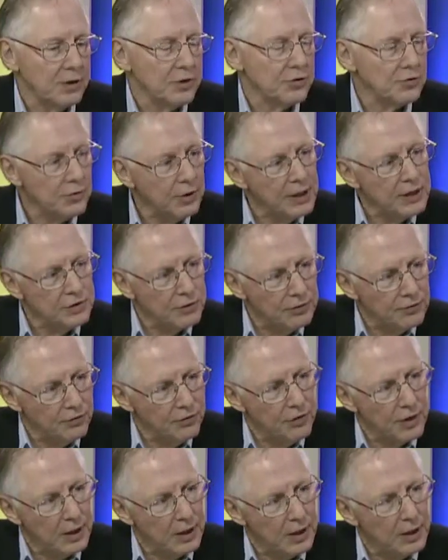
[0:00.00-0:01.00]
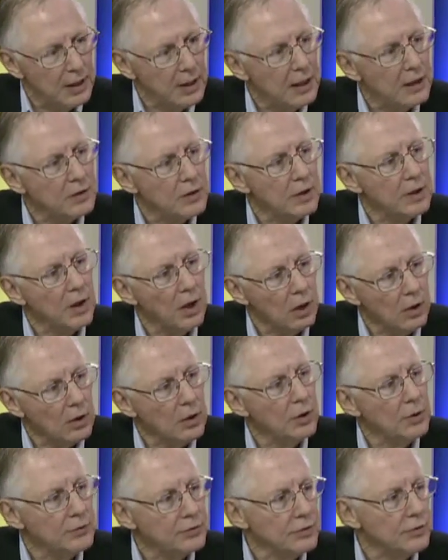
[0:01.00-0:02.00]
registration fee, and it all
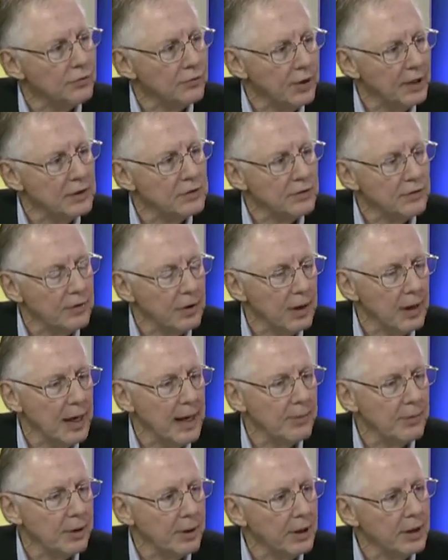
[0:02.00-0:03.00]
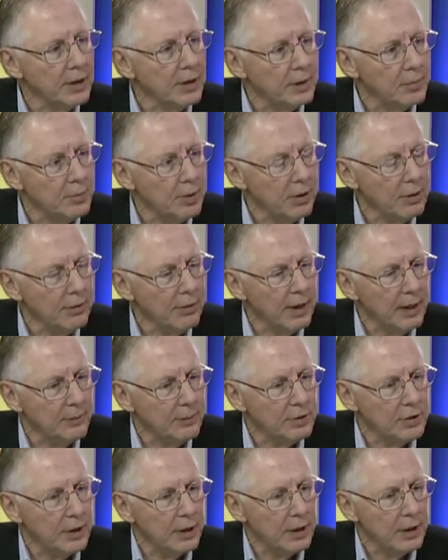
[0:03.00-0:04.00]
goes to Friends of the Library and our
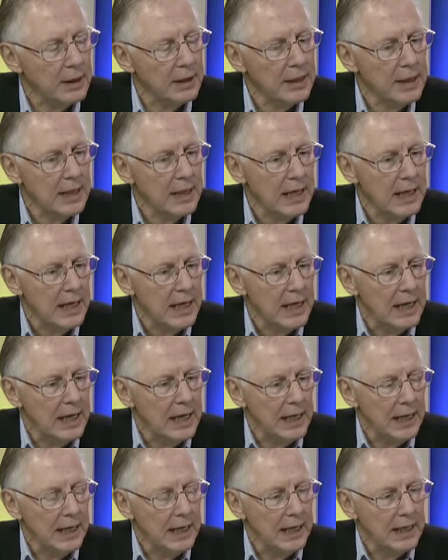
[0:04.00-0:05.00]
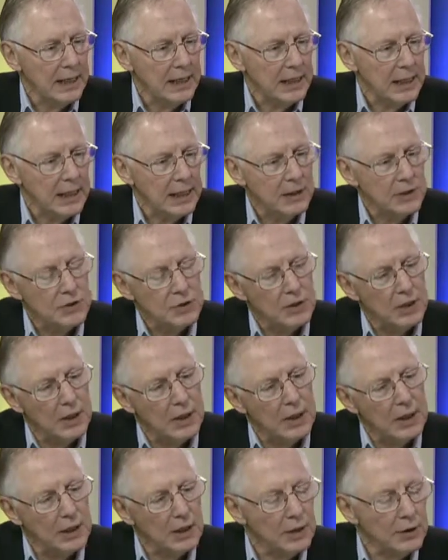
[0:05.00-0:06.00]
programs there. And in case
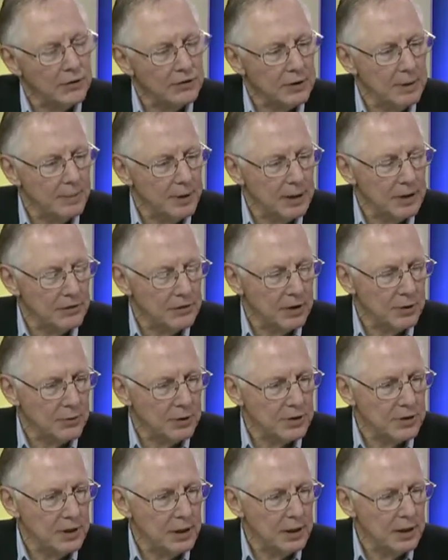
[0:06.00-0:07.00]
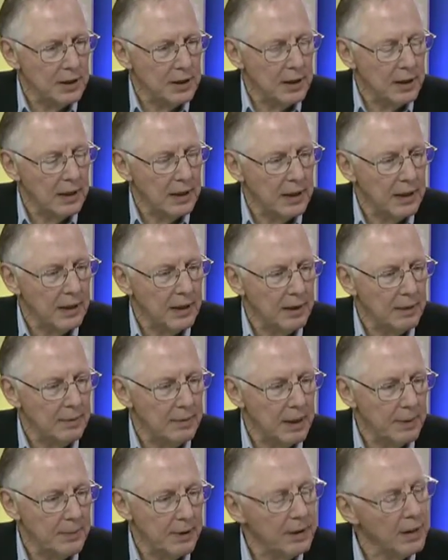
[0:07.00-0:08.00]
you know, somebody's interested,
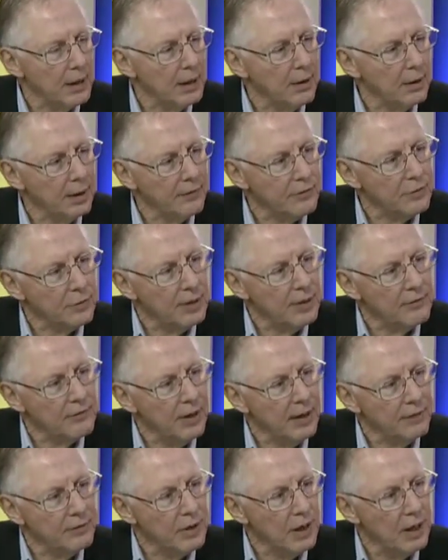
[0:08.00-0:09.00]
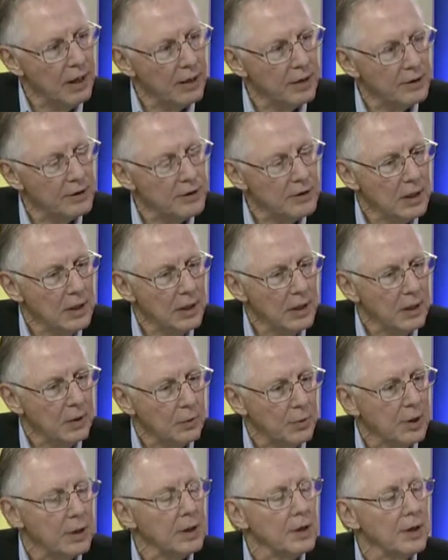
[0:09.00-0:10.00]
maybe they don't have $25,
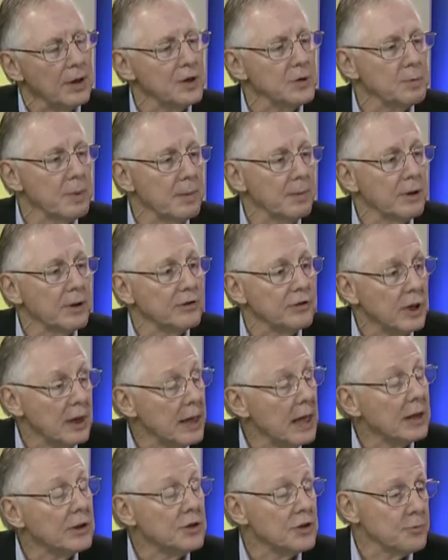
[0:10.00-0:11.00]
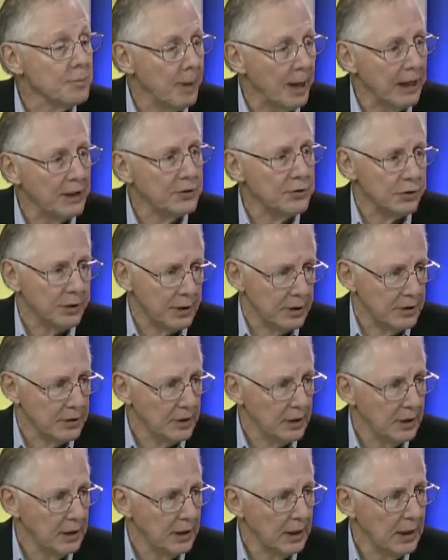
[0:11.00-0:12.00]
we encourage people to seek out
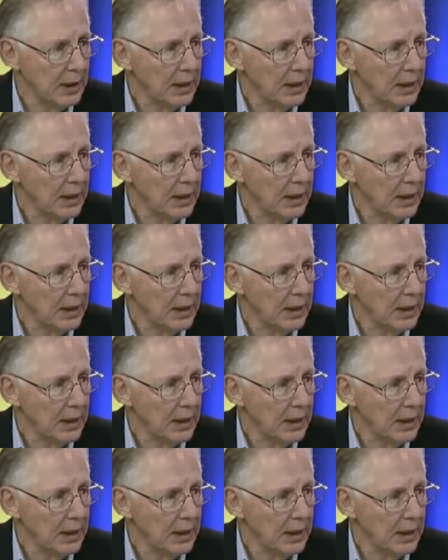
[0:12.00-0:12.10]
sponsors.